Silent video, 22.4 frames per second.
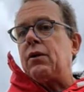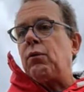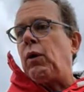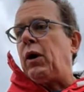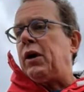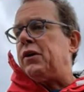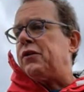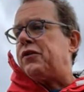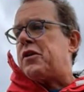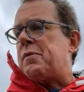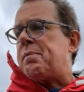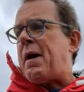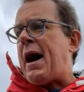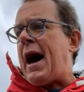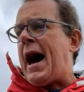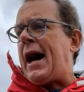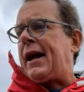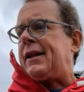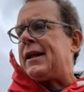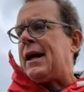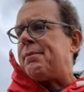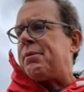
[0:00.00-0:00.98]
What is the
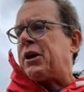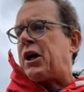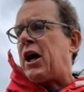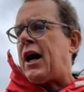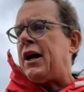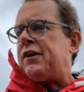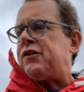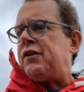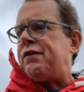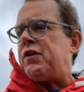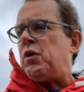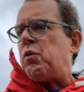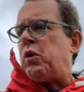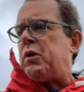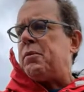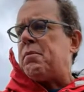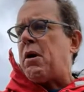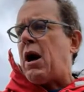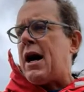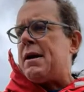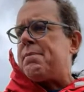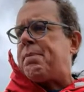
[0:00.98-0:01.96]
park number, guys? If you
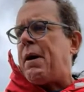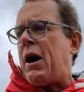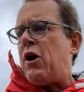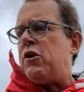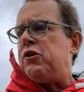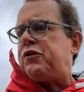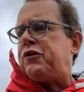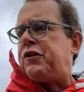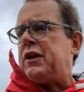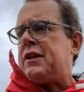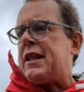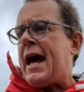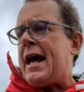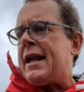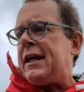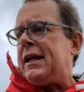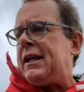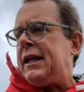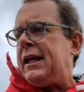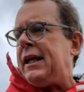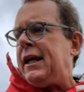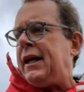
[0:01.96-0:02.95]
wouldn't mind posting that
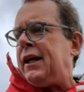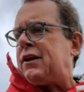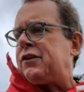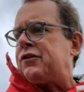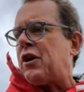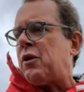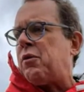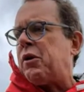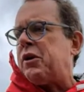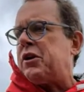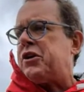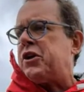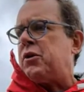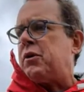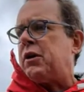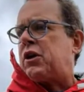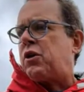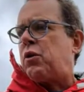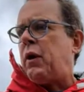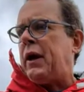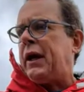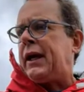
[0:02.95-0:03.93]
in here, because I want to do
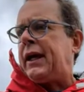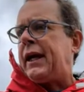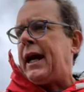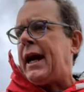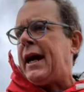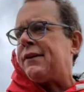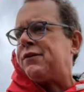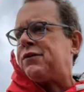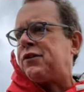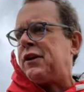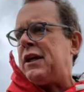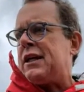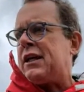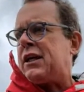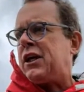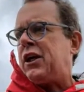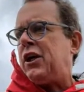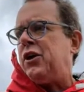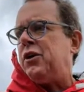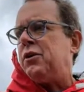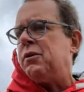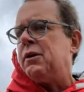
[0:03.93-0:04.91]
a quick
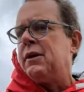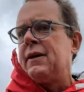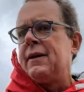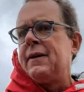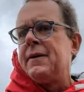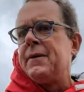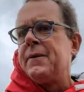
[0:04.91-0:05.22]
CQ.